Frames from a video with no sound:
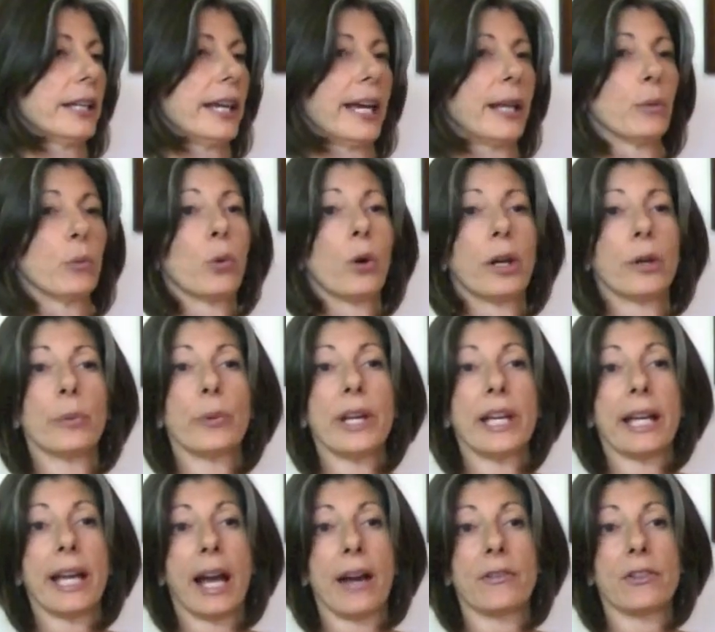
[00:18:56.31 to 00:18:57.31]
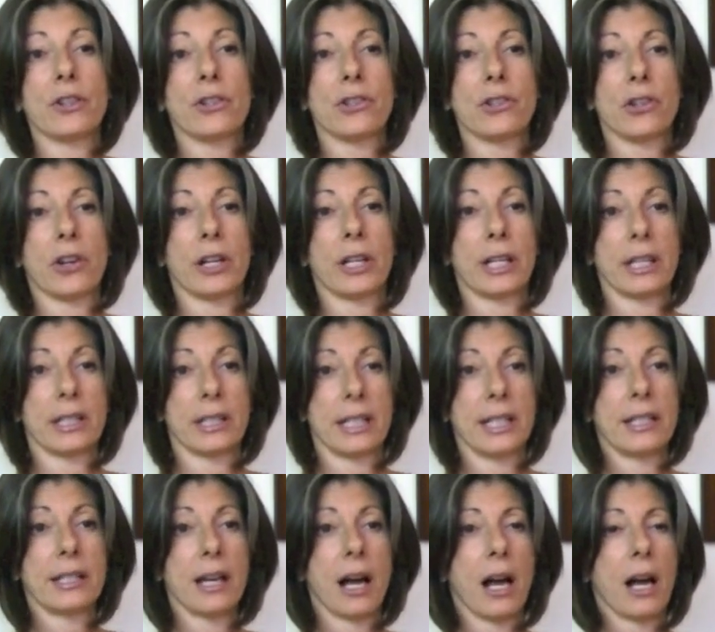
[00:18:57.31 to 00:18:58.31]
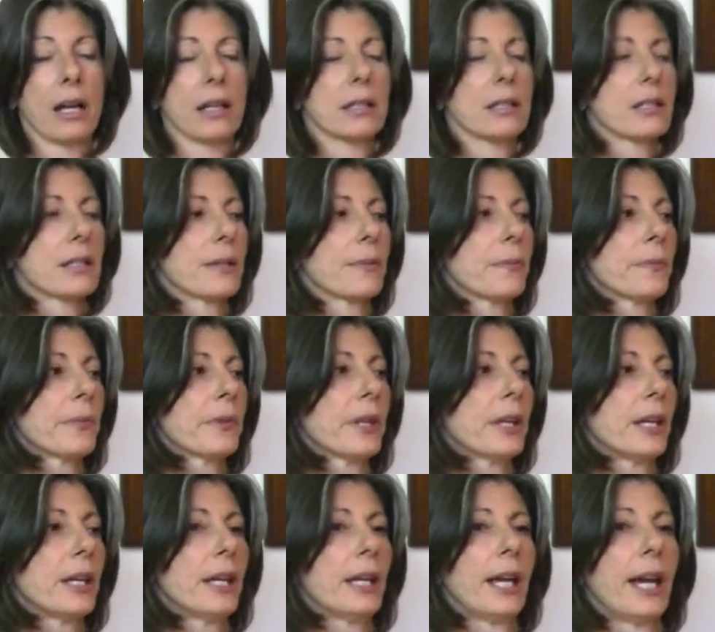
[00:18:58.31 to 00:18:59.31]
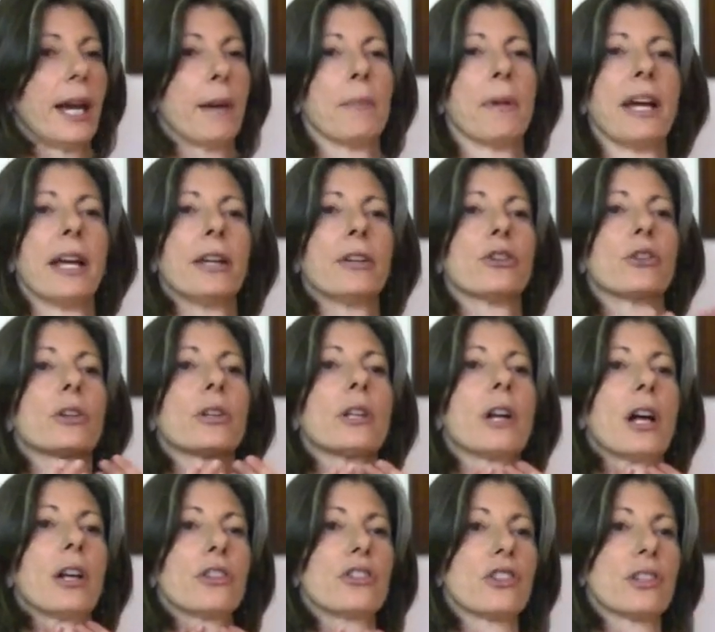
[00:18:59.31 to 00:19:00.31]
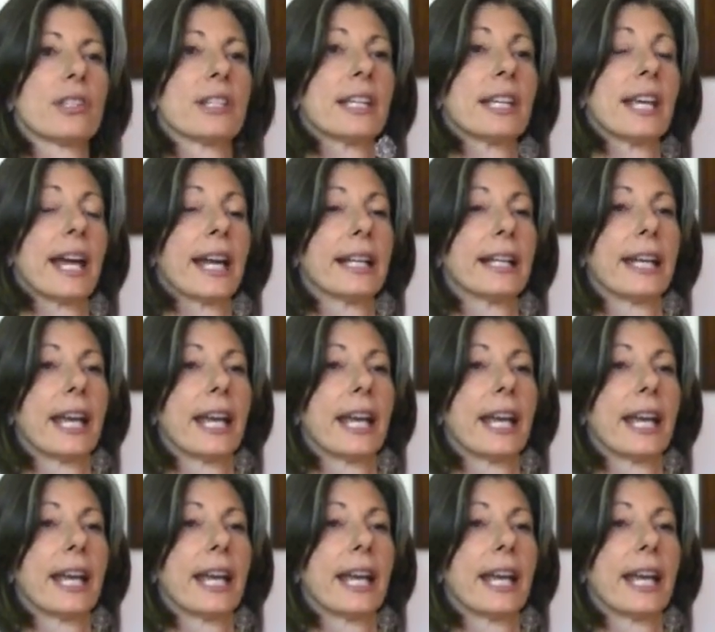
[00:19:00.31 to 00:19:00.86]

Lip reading: and 1 week after starting detox, and my endocrinologist again